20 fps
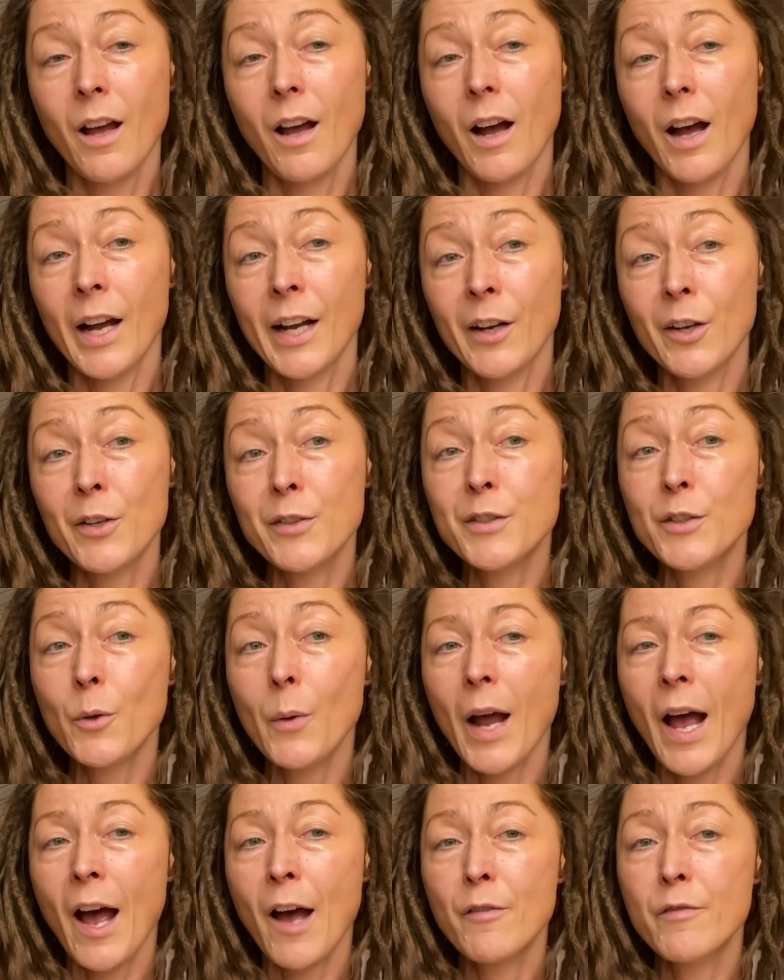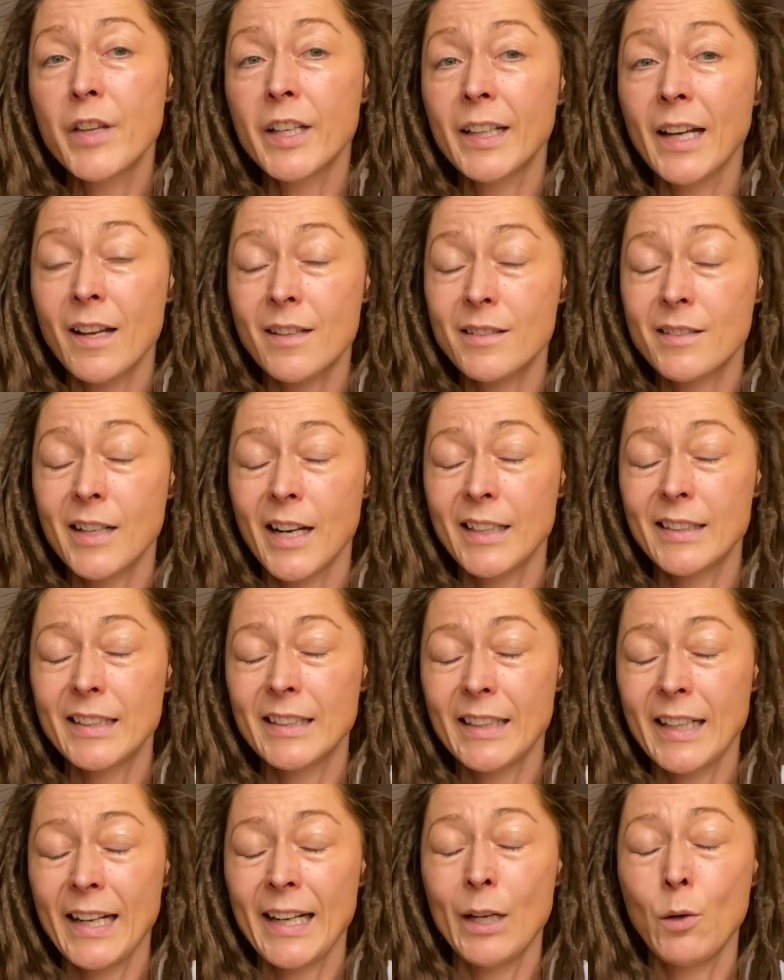I also have the Guess
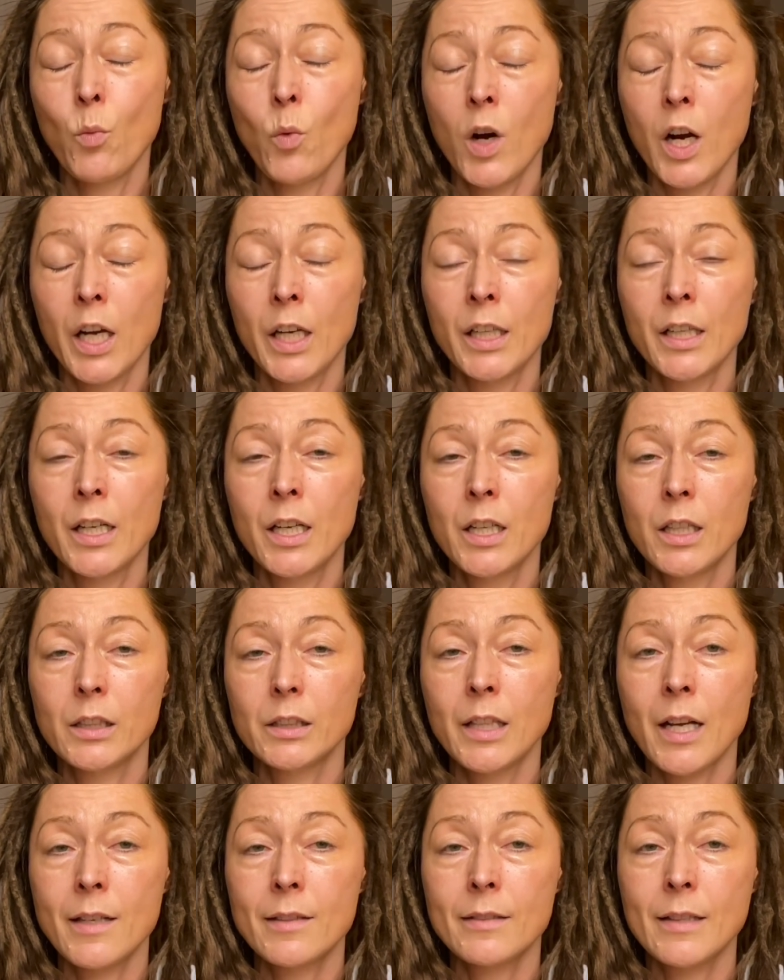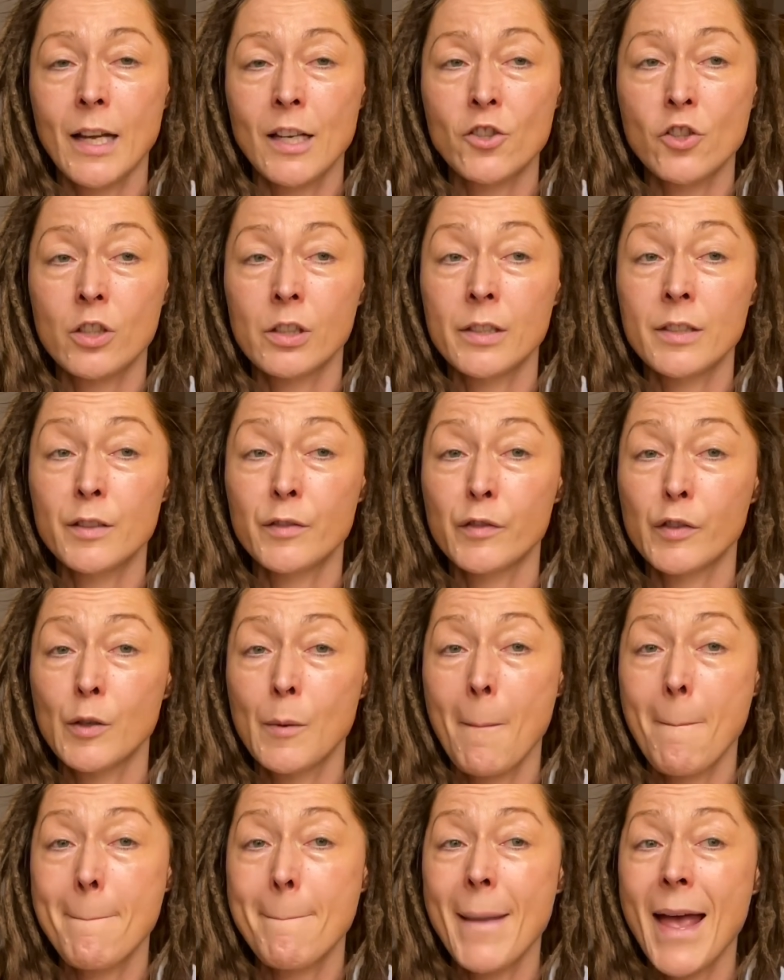1981 Los Angeles for
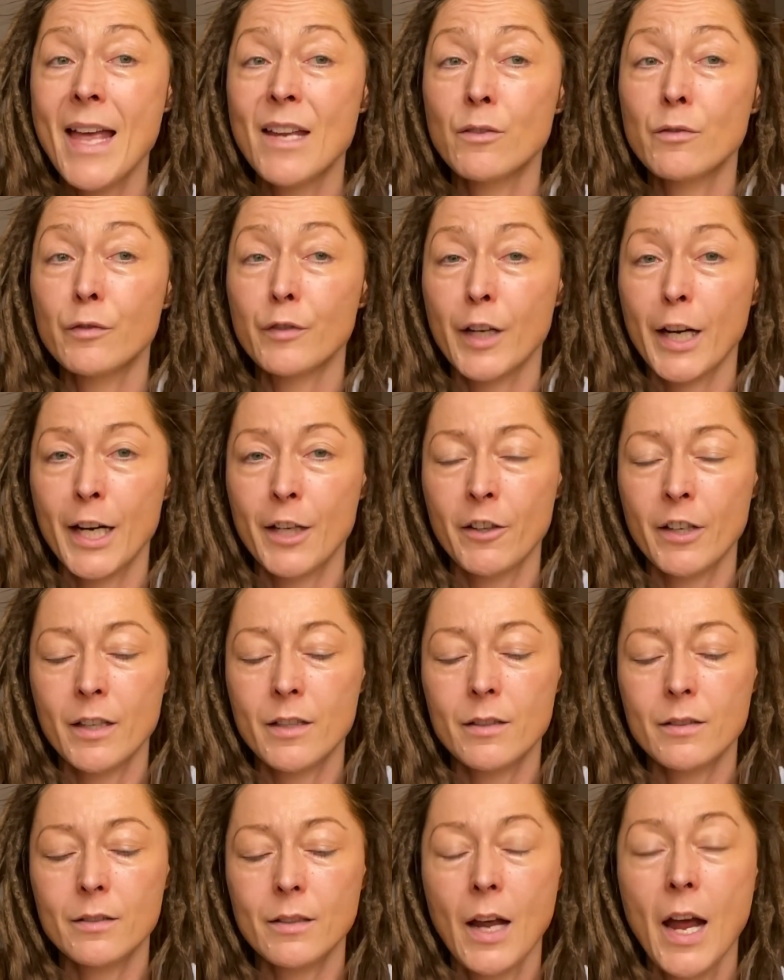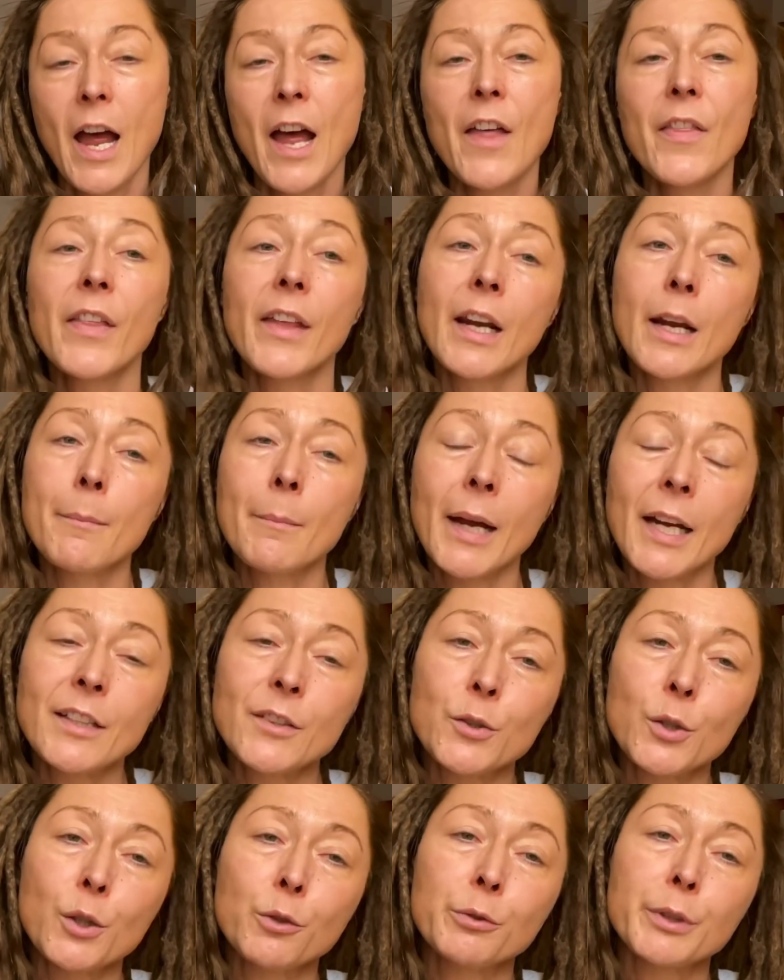Men fragrance that I might
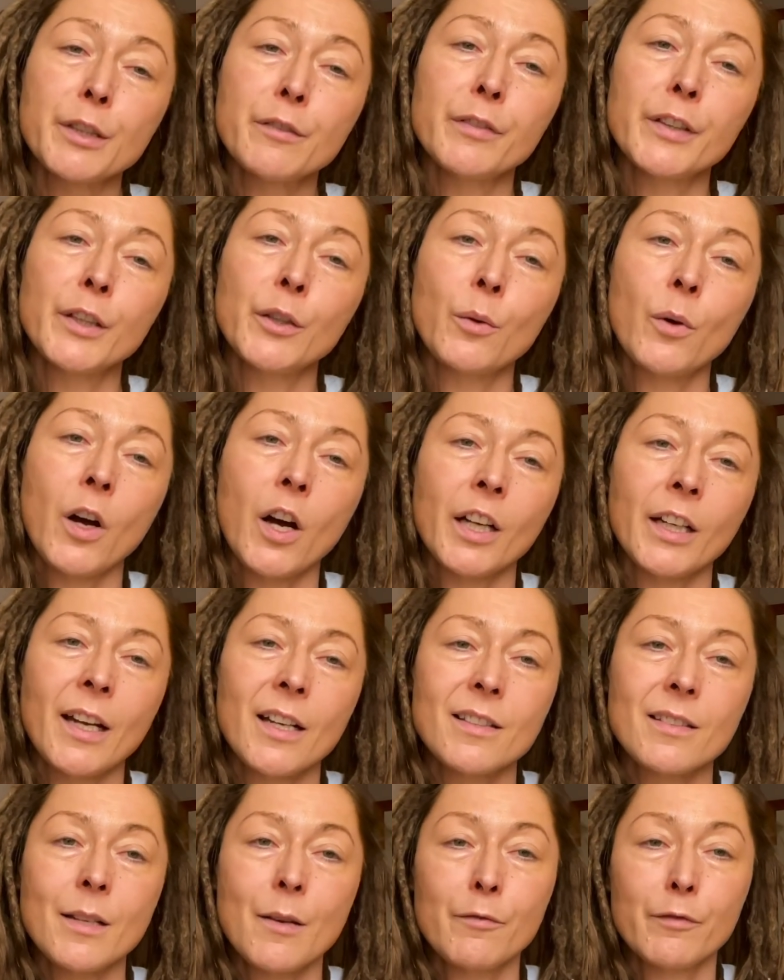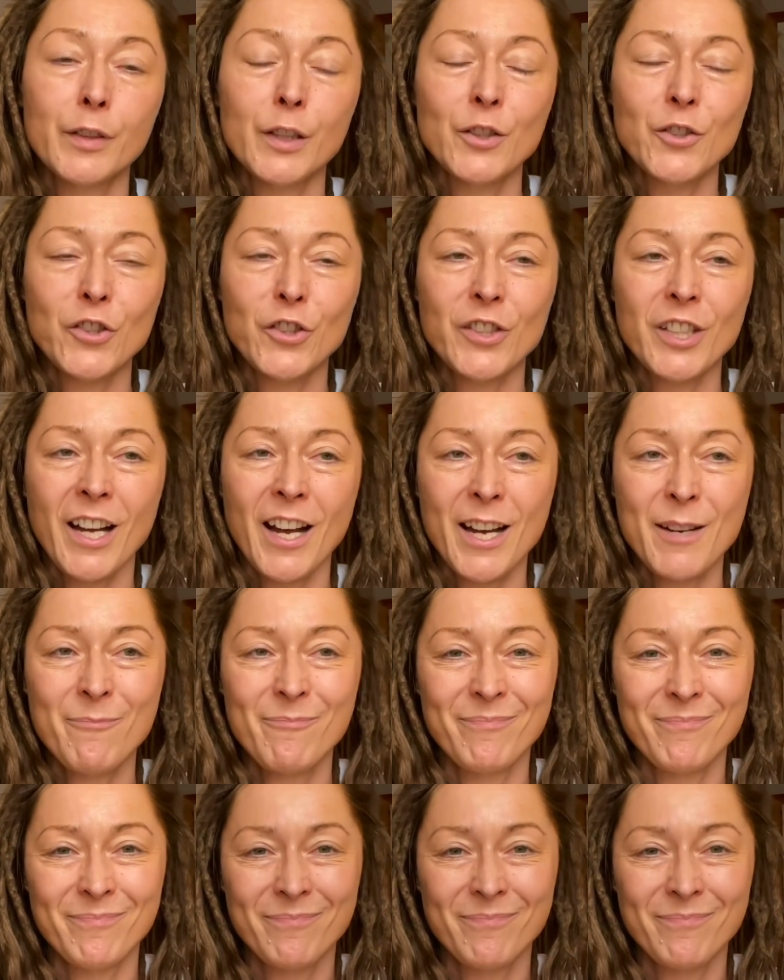do a review on at some future time.